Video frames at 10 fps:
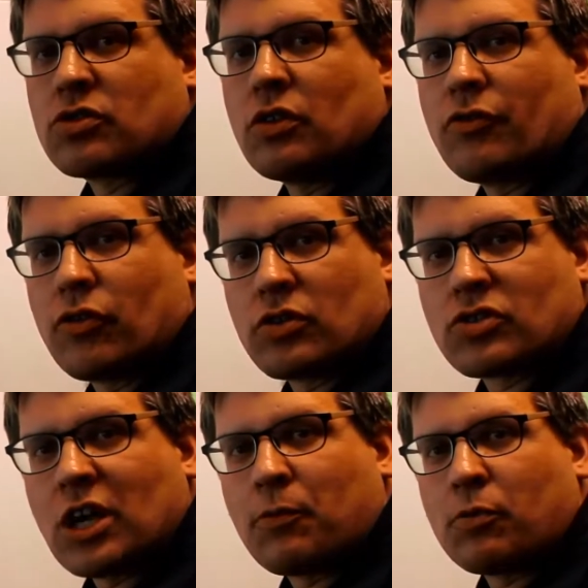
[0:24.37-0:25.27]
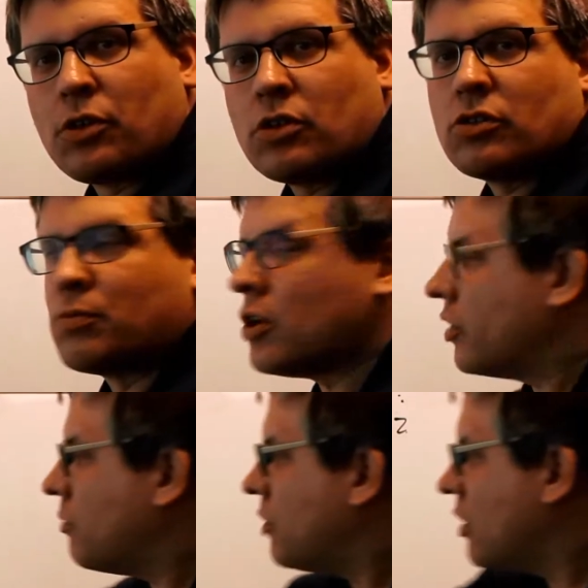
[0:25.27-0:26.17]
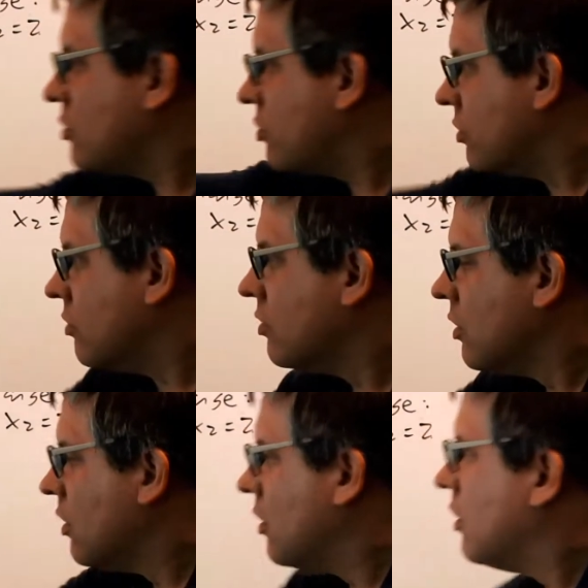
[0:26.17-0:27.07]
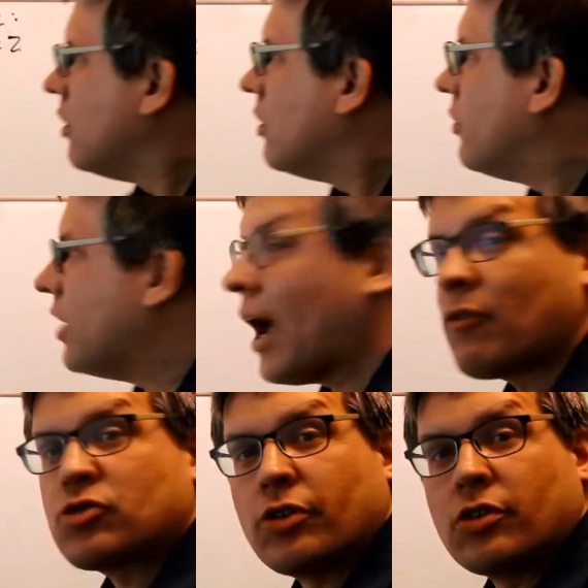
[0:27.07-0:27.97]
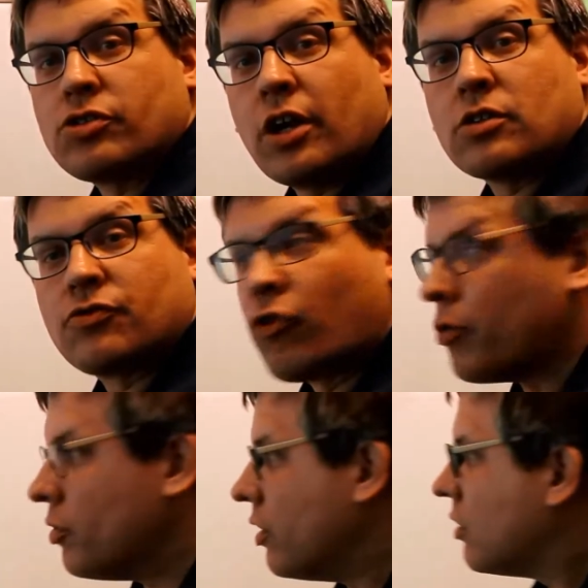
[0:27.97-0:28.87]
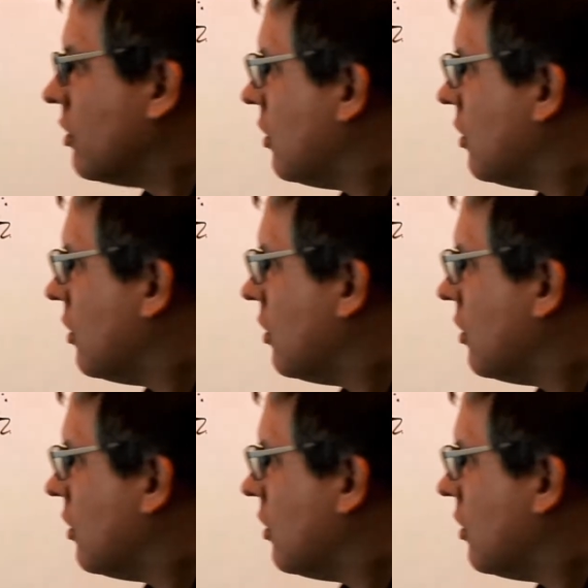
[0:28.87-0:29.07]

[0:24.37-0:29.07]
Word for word: So the first step would be to plug them into the average rate of change formula.